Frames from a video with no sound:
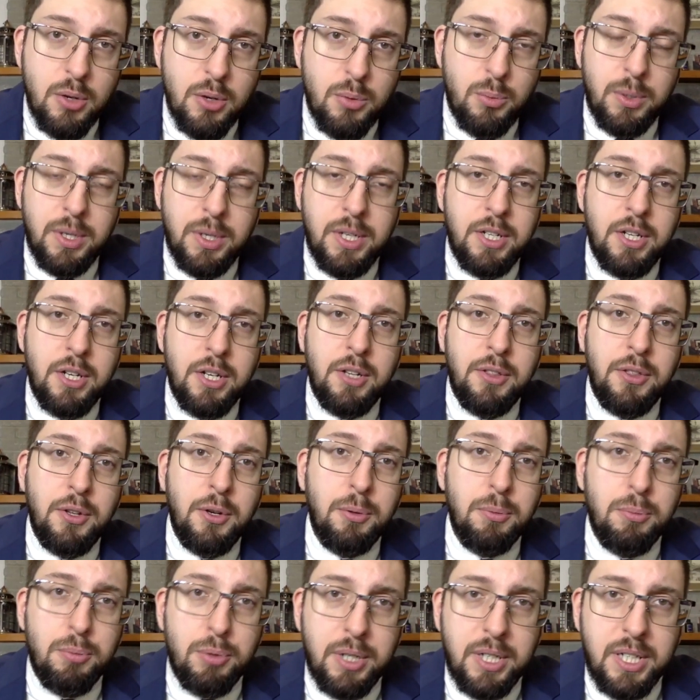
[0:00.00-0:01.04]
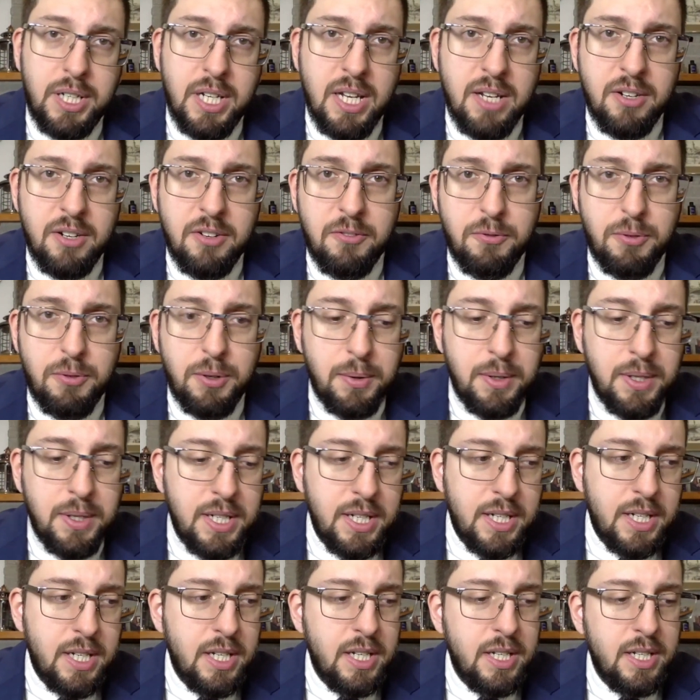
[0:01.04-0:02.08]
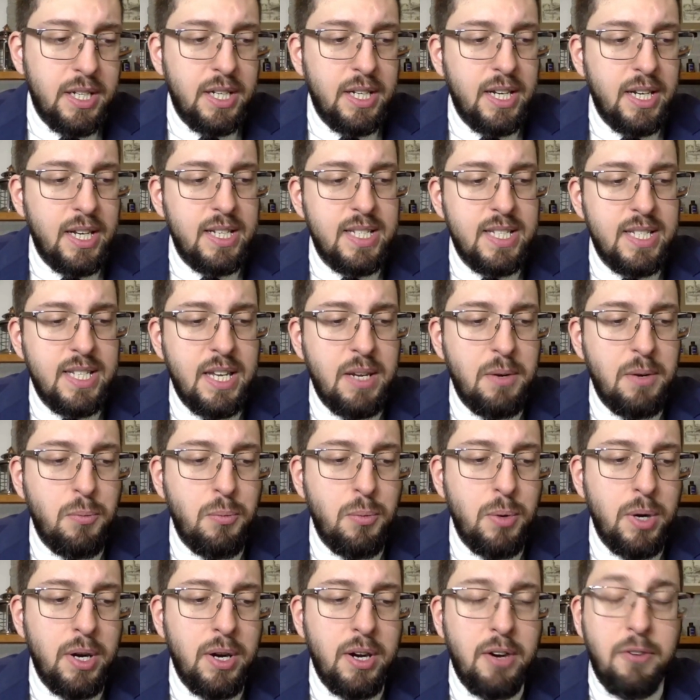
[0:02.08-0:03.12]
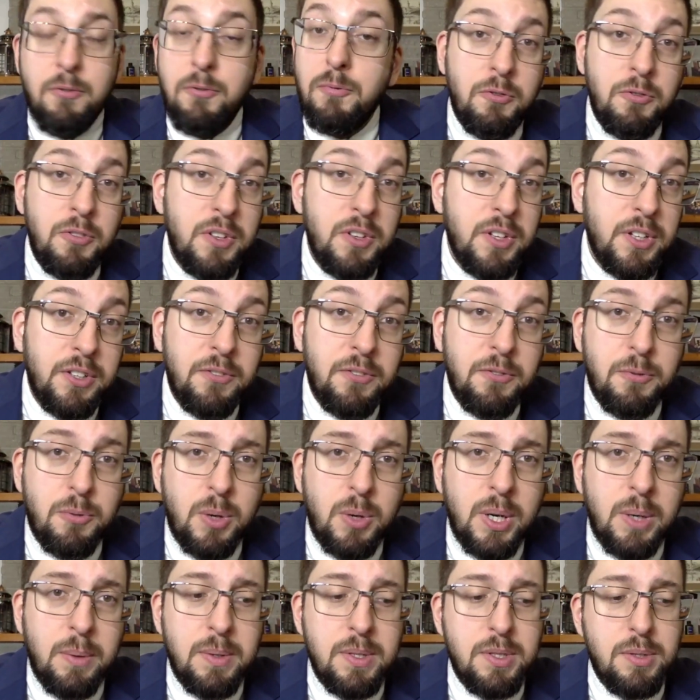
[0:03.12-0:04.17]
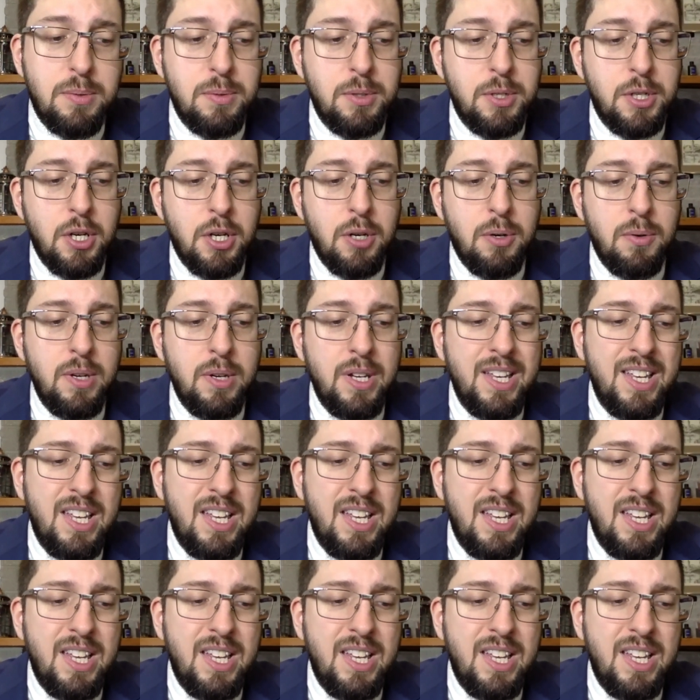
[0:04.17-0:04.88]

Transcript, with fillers: read the note breakdown on Fragrantica, then I say where I feel the fragrance would go.